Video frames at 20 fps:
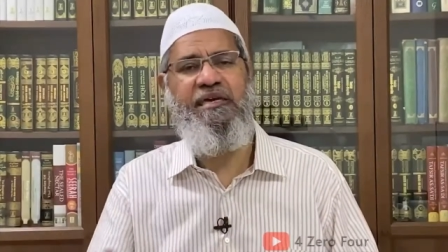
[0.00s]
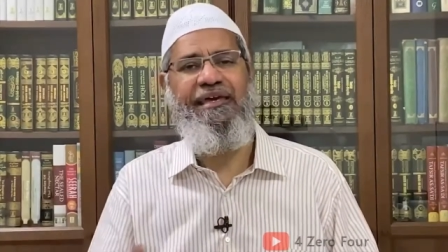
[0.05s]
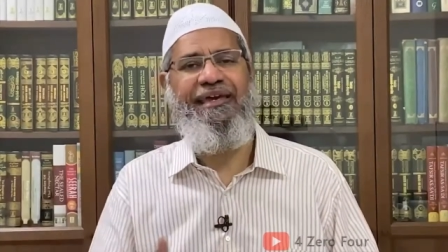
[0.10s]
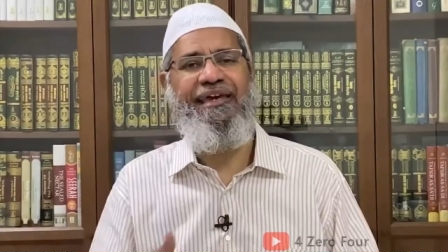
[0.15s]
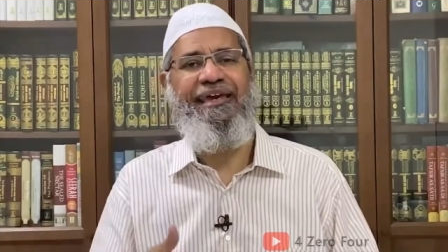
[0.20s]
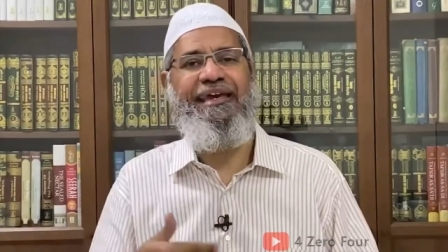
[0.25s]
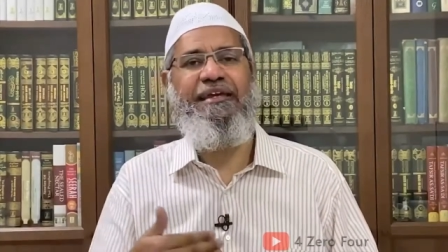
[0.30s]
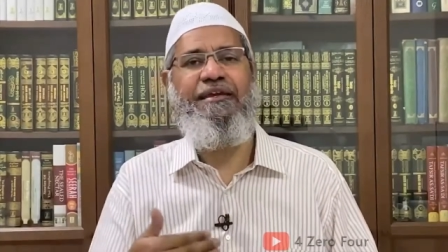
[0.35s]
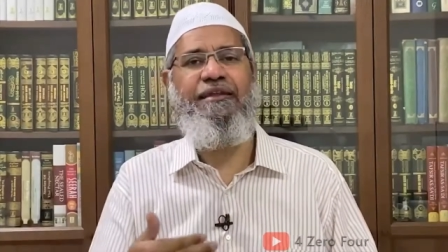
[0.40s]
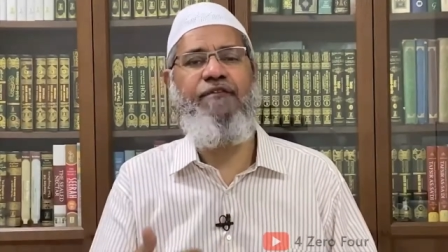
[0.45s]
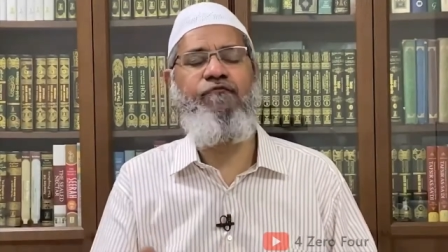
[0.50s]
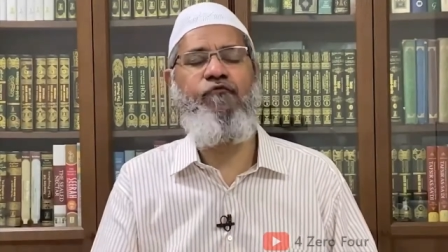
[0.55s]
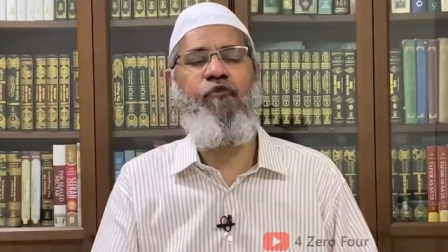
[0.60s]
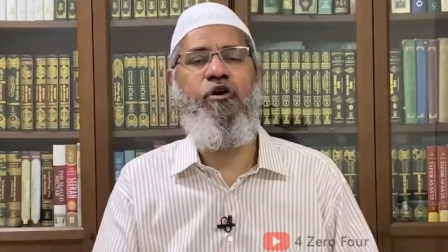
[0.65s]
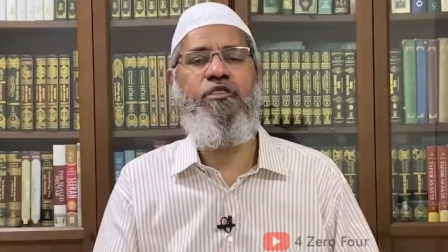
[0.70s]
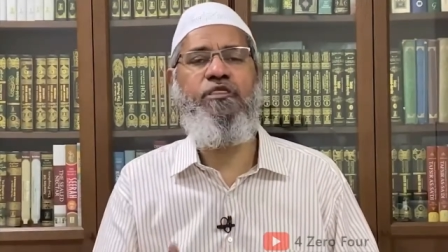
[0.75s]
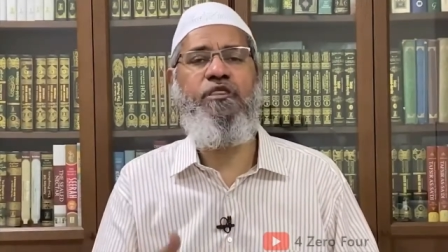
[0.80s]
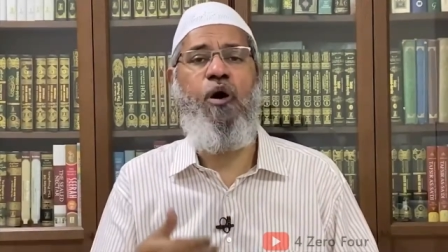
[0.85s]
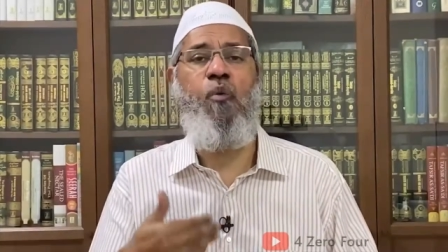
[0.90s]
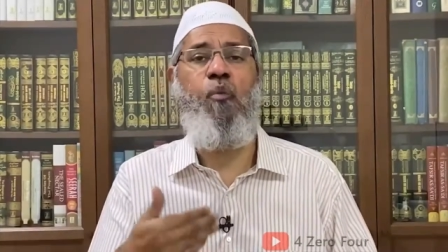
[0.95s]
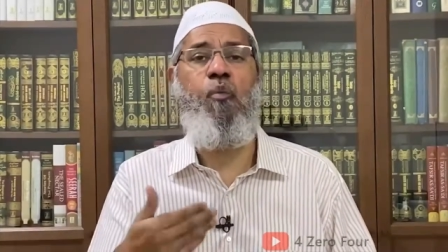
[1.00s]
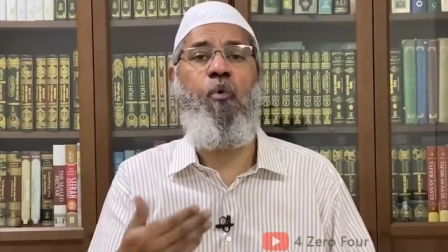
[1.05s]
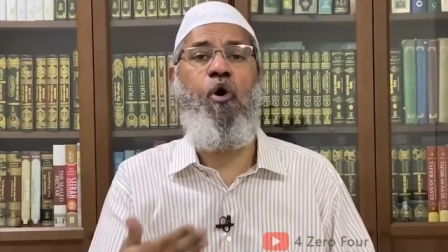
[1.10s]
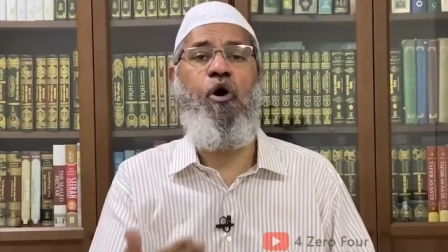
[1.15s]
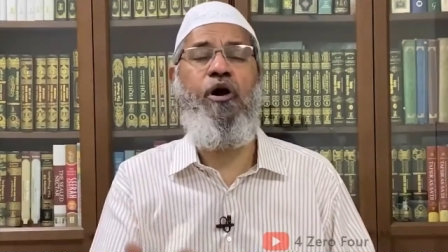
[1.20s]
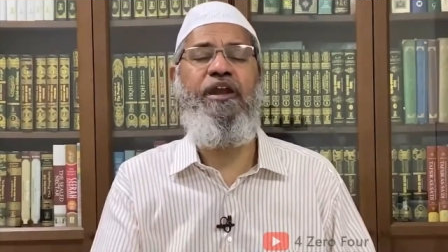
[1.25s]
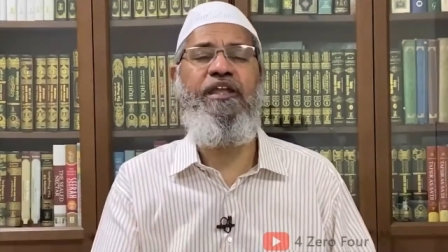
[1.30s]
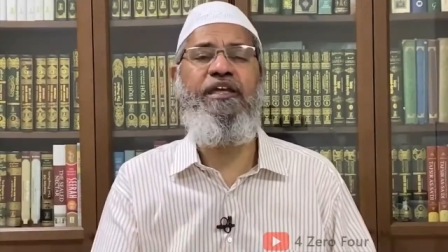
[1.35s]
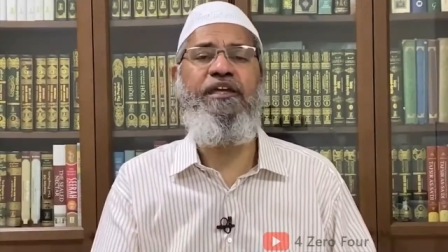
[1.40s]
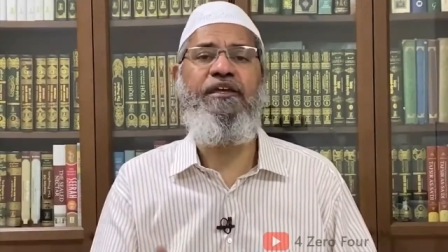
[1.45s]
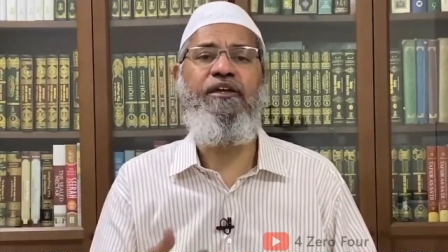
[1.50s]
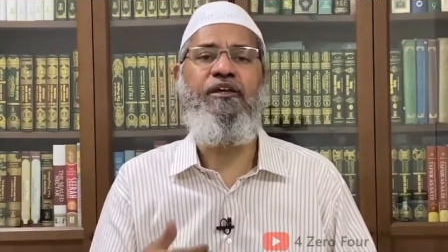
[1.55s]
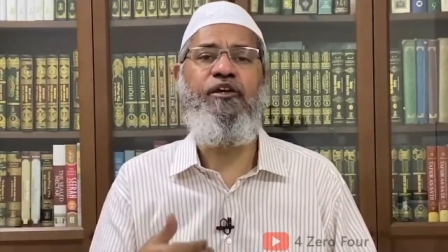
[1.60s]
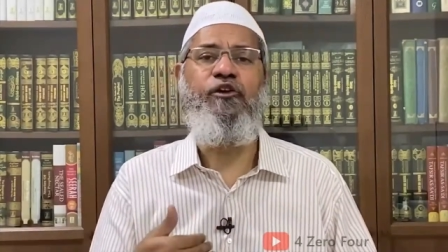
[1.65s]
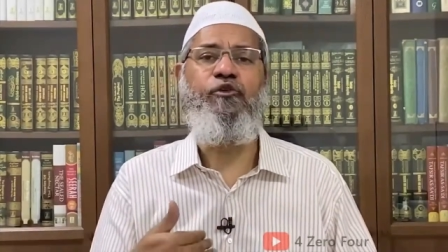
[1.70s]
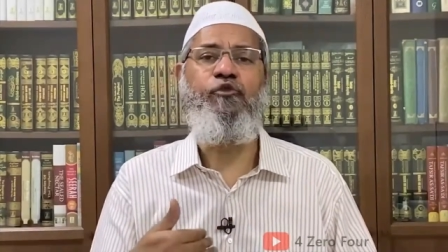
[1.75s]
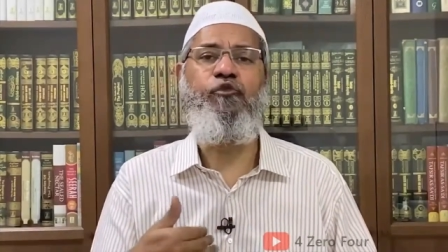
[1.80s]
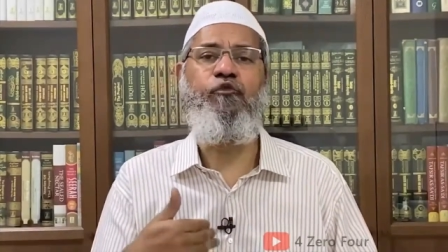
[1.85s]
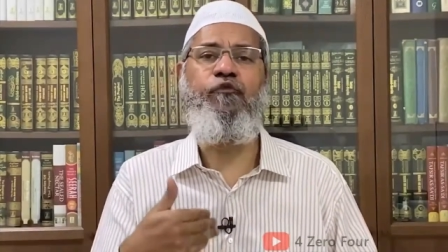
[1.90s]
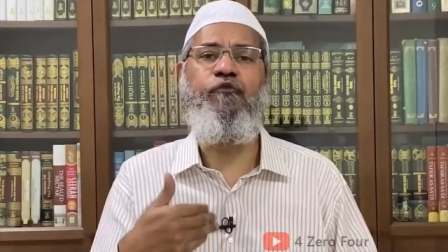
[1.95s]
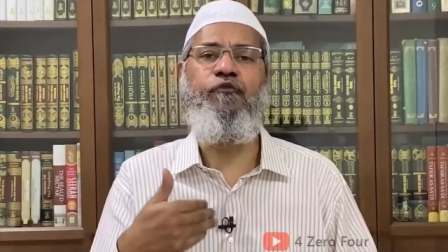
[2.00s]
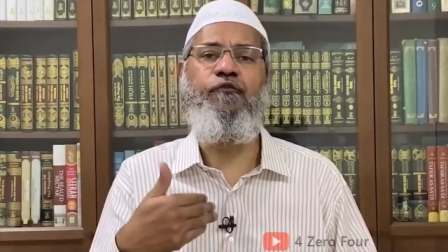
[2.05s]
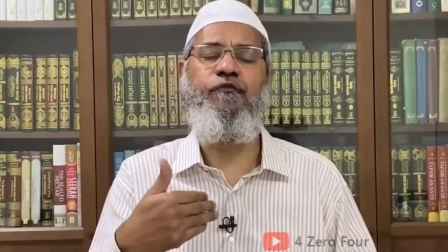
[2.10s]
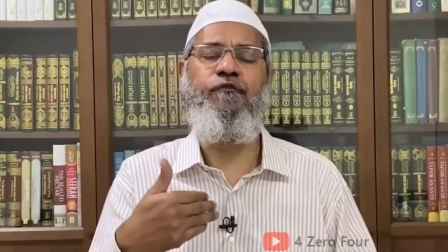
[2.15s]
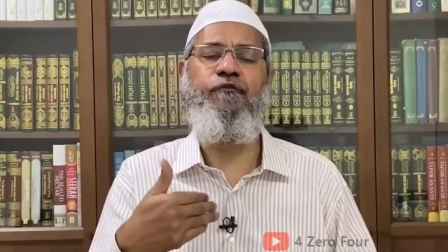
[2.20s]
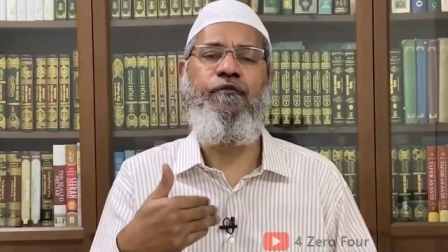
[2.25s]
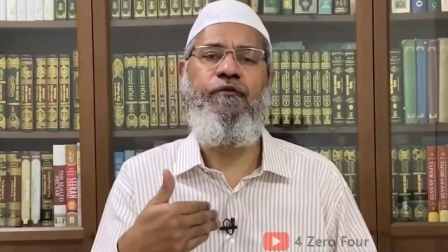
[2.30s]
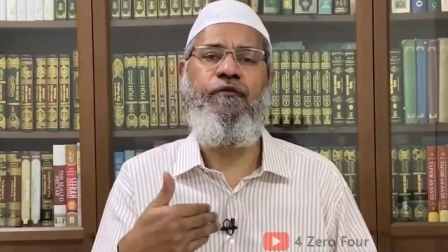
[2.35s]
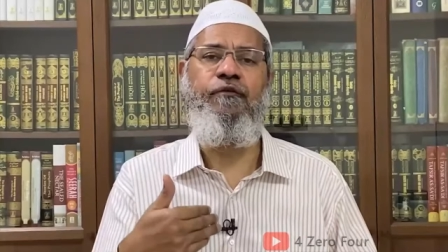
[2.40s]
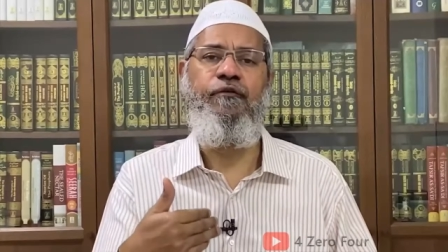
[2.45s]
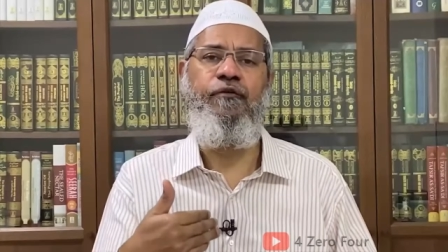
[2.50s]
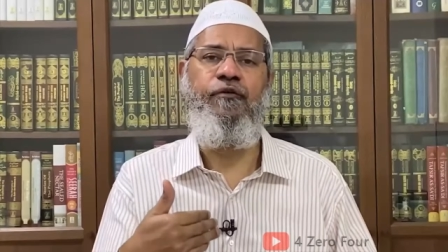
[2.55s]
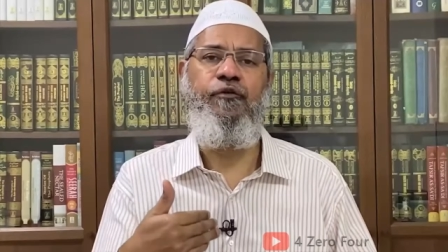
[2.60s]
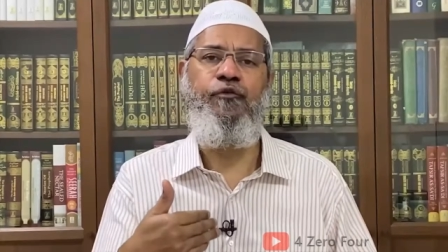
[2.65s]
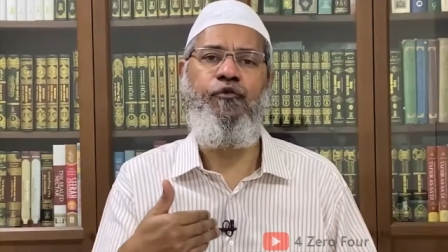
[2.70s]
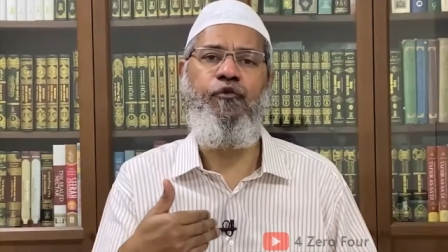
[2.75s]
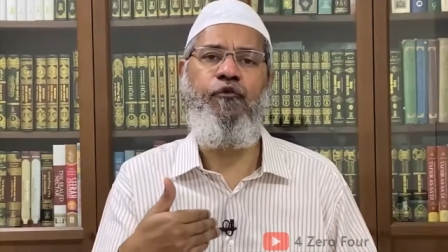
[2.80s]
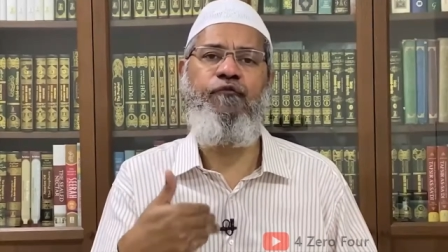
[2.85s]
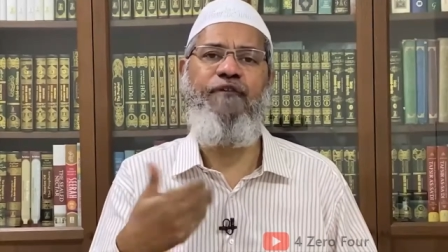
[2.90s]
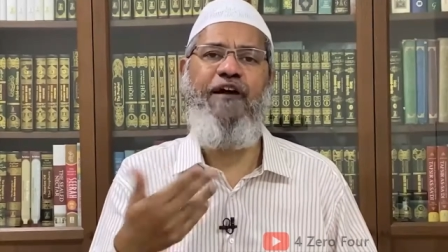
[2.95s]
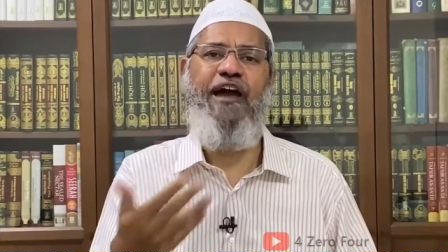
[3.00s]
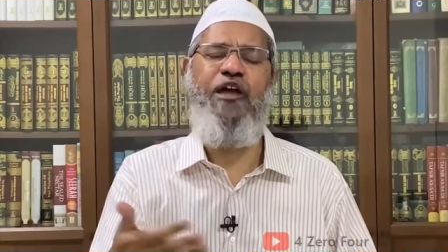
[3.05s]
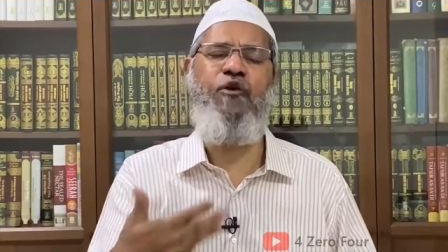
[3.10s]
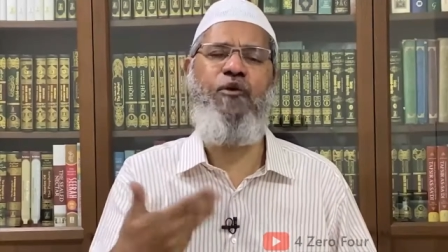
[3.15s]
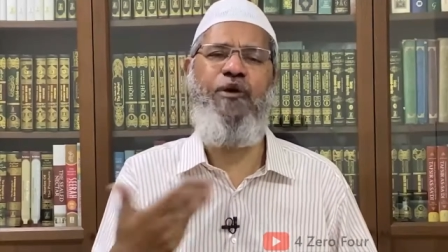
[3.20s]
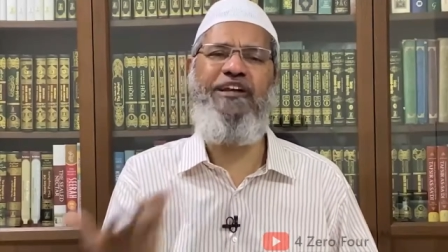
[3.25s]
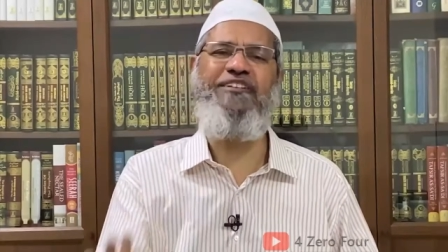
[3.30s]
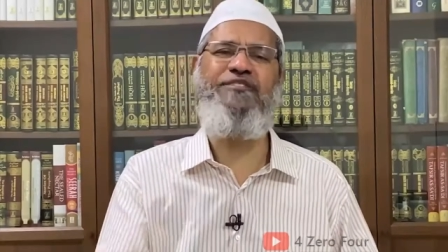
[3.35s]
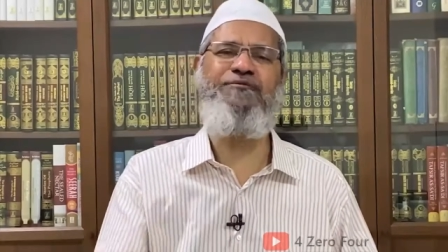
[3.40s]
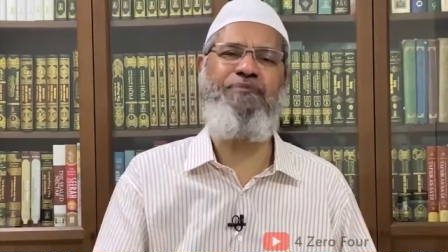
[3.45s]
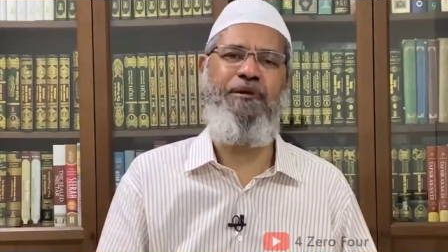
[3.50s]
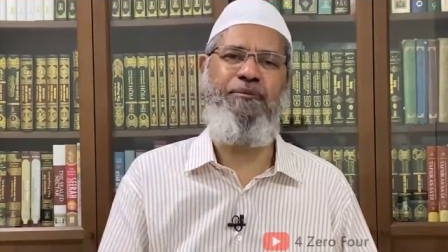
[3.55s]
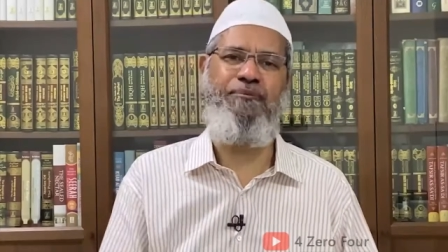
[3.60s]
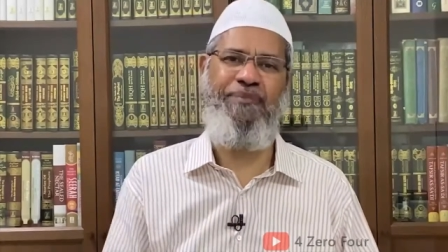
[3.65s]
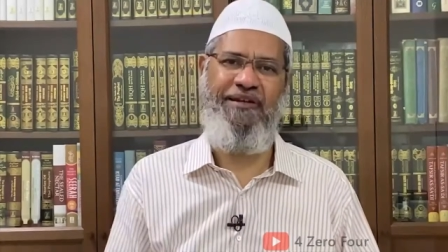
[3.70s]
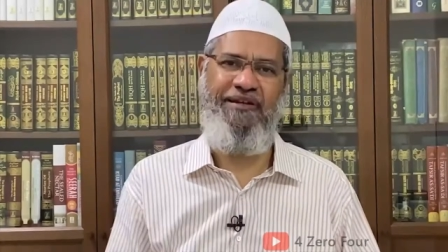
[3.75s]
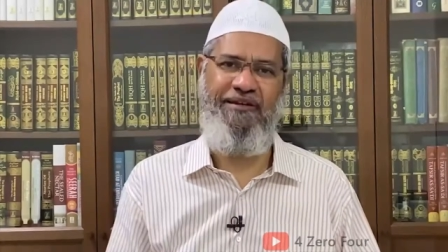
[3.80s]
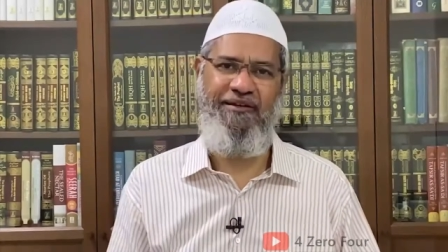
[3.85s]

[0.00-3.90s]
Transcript: it was a warning to Pharaoh and his people.